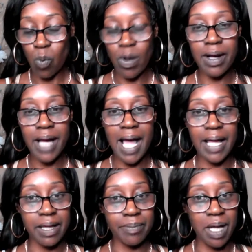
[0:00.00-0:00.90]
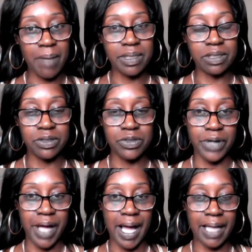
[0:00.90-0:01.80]
Well, I am coming to you
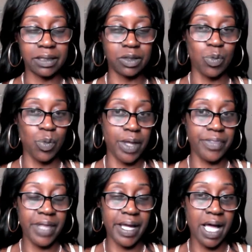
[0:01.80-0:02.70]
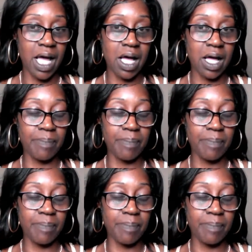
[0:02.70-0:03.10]
guys with a uh,